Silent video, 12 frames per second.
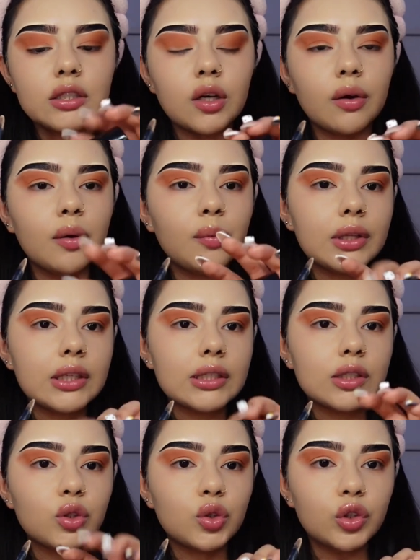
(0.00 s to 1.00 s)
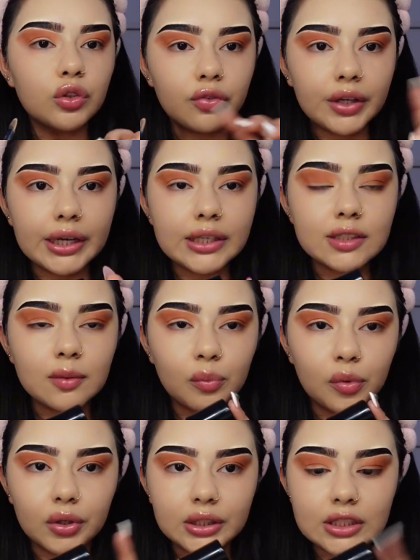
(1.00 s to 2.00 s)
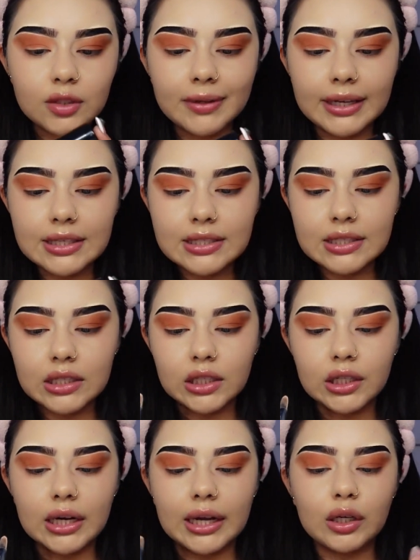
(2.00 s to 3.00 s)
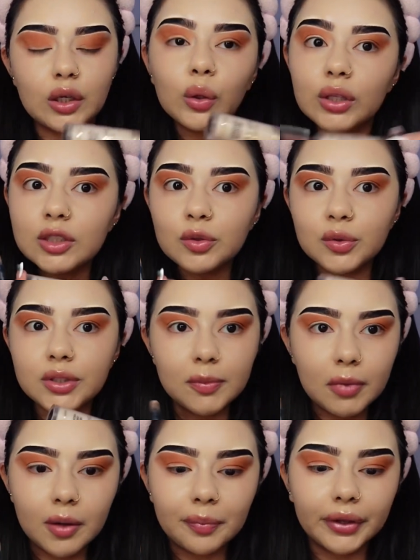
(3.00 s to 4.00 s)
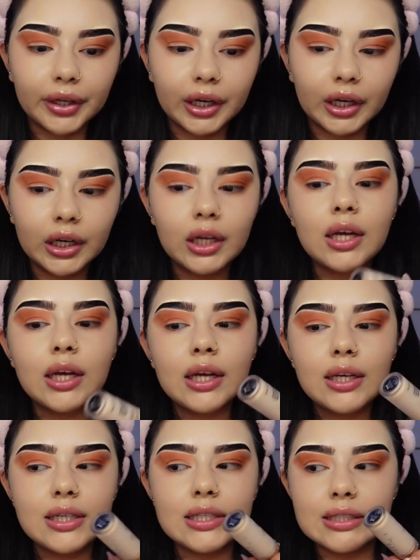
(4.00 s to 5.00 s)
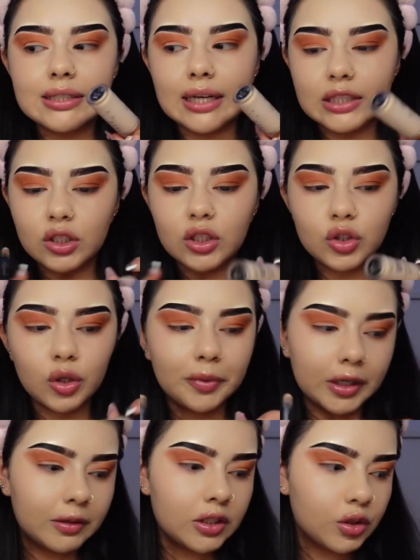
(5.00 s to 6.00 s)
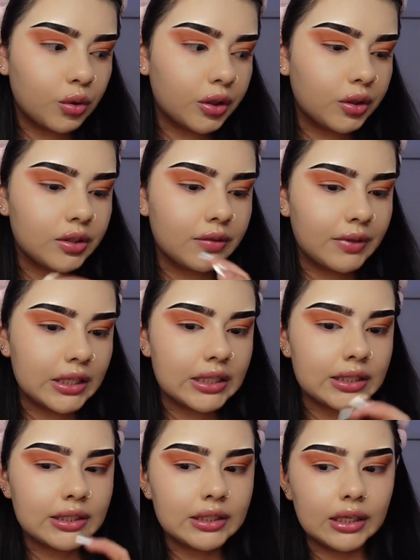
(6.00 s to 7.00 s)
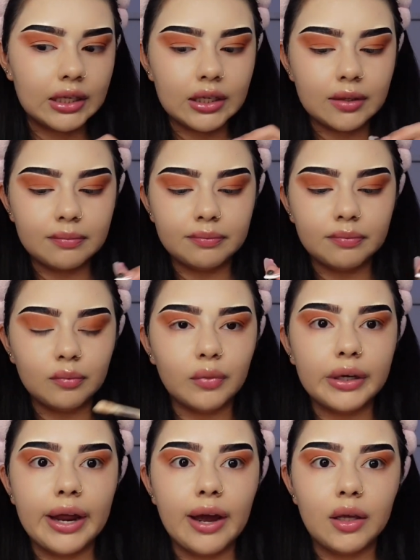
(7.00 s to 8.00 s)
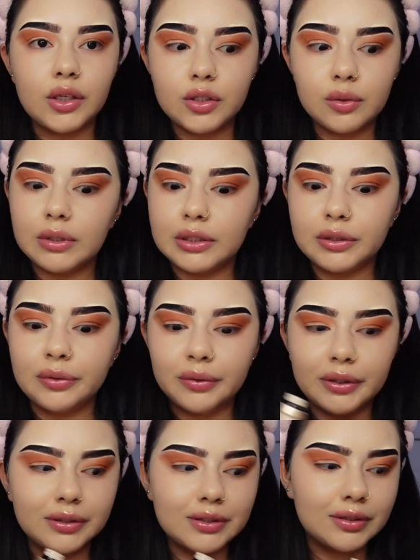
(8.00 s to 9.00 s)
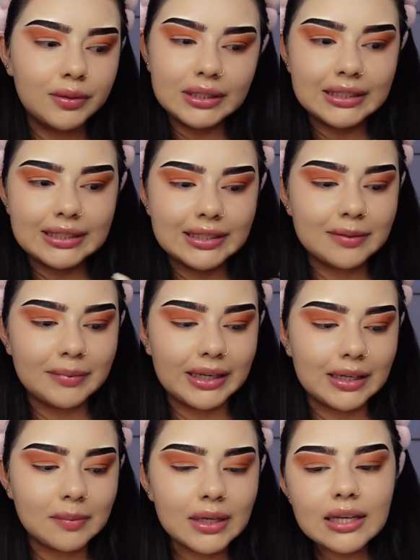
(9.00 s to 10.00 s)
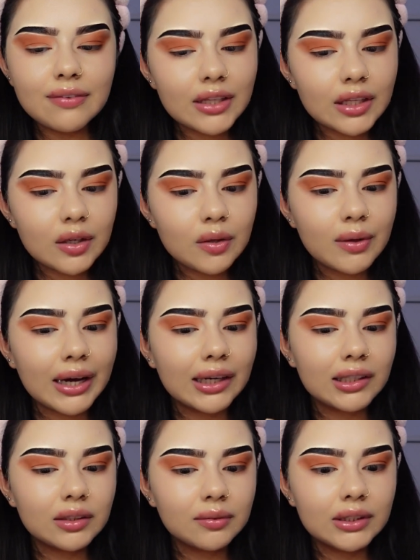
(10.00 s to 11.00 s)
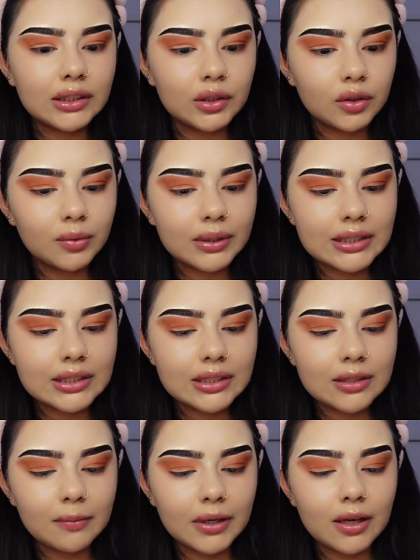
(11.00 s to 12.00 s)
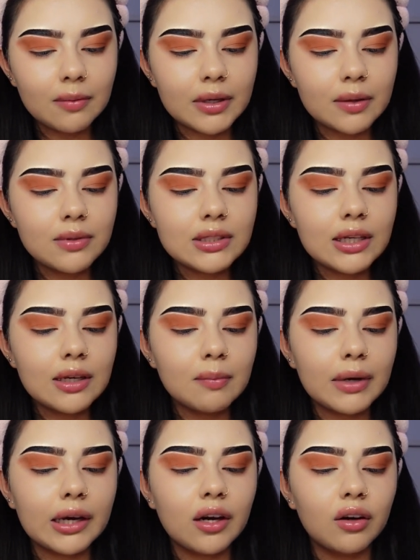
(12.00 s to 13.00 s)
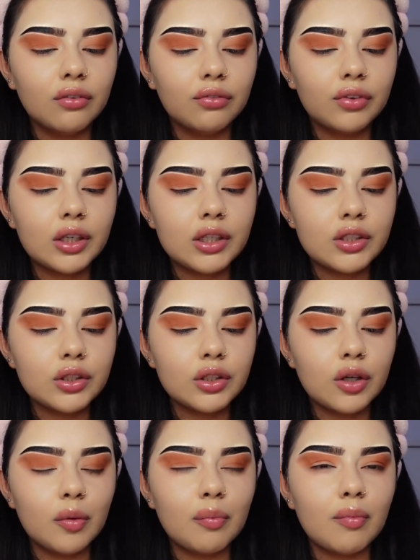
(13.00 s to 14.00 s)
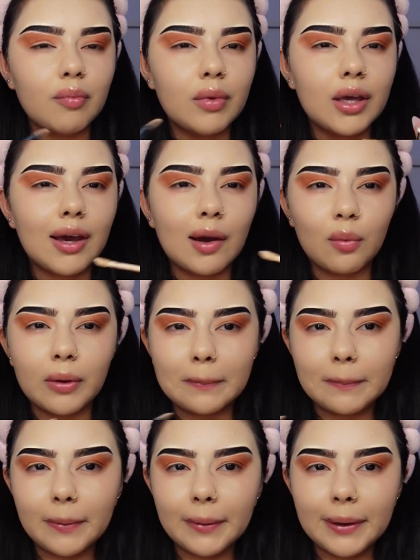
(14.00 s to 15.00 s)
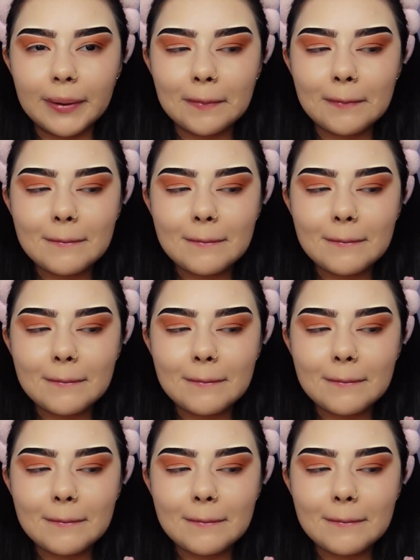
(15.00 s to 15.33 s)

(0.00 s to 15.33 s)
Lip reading: go in with this Too Faced Born This Way concealer. I know this was really popular because I saw so many tutorials of this and when I used to watch tutorials in 2016 makeup. Even though I couldn't really do 2016 makeup, it was like my comfort to know at one point